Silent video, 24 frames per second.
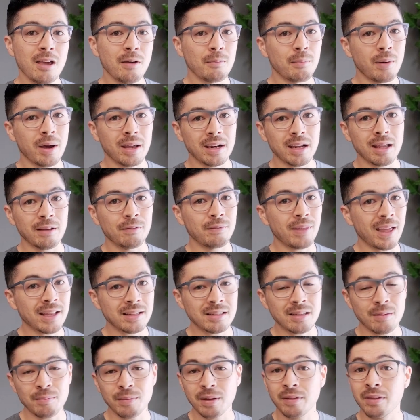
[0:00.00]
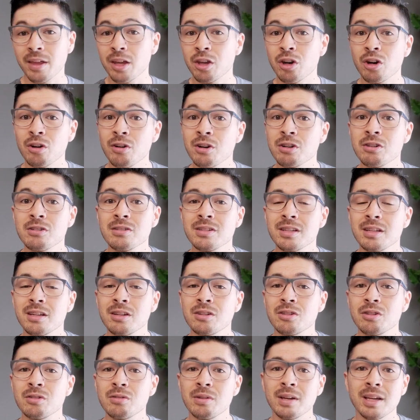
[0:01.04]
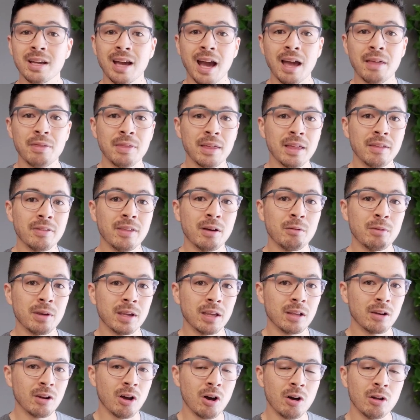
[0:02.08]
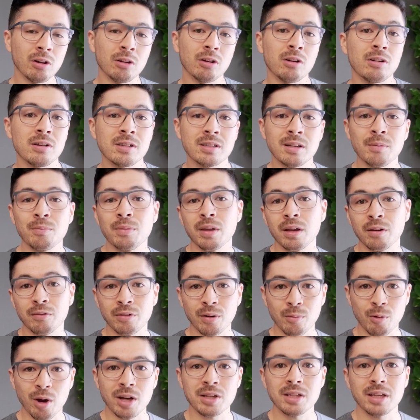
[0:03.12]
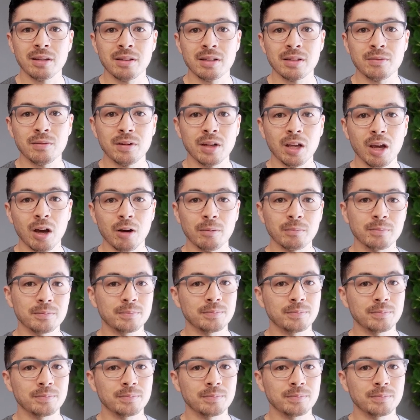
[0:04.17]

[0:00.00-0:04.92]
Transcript: but if that's something that you're interested in doing, I think that we can all learn something from watching this video.